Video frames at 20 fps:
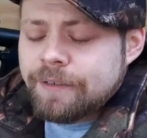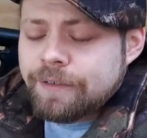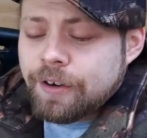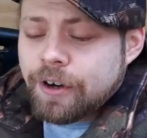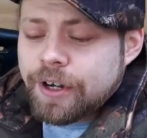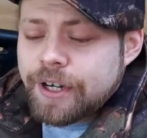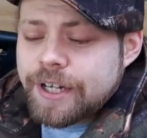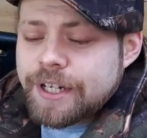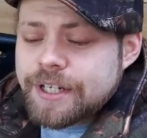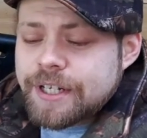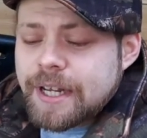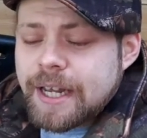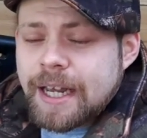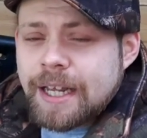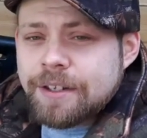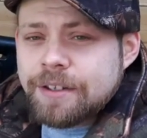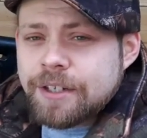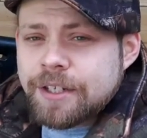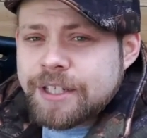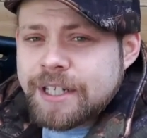fired
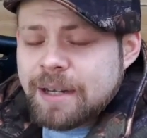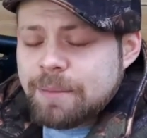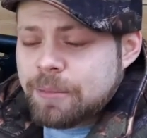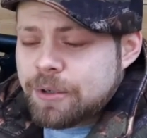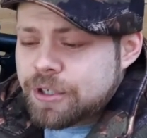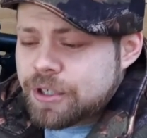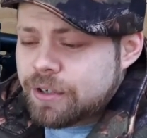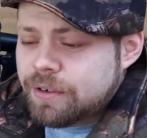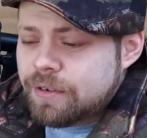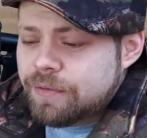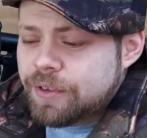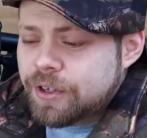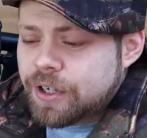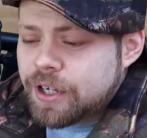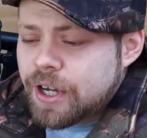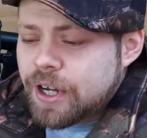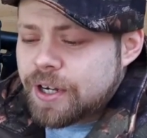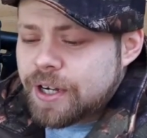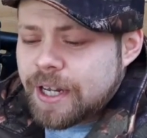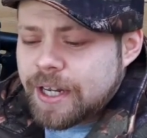and the temperature of the
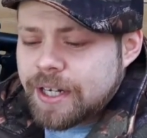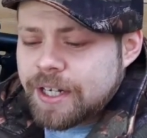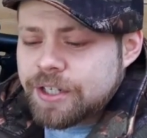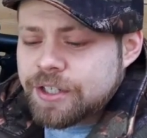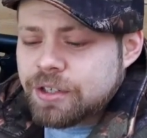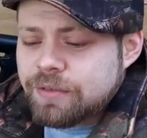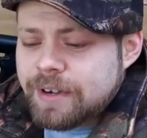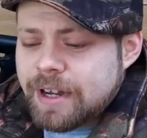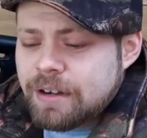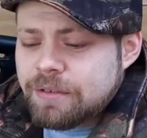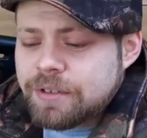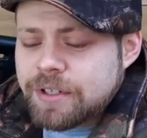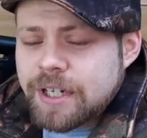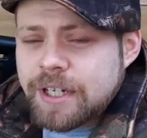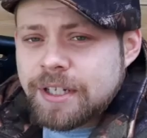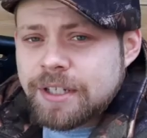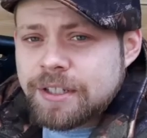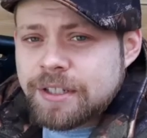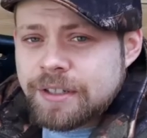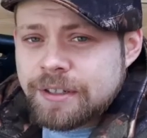gun and its
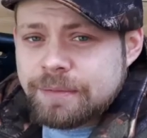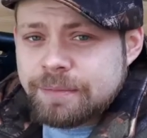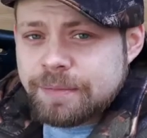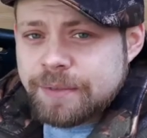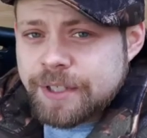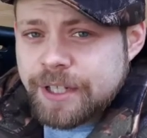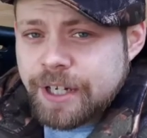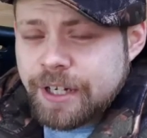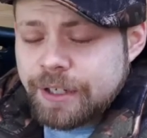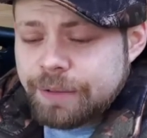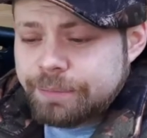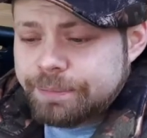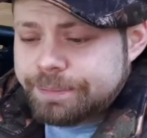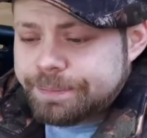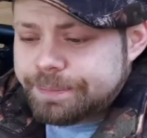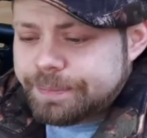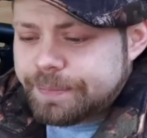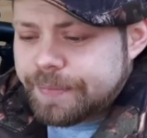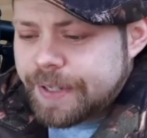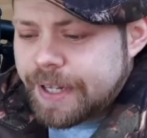surroundings. So
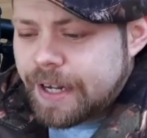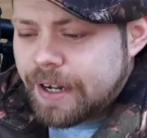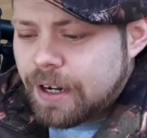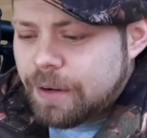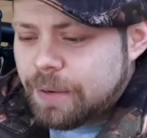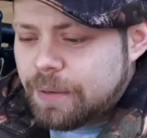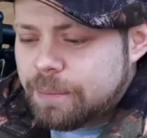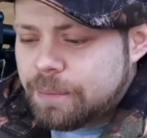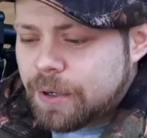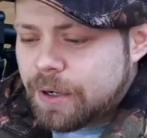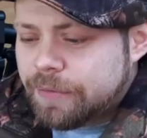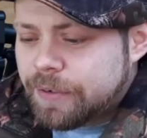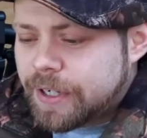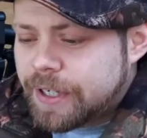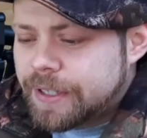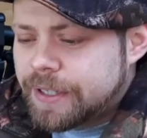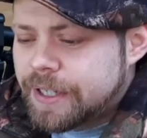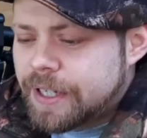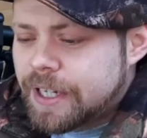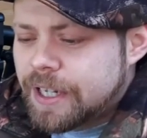yeah, I won't
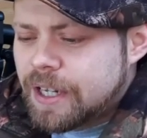bother.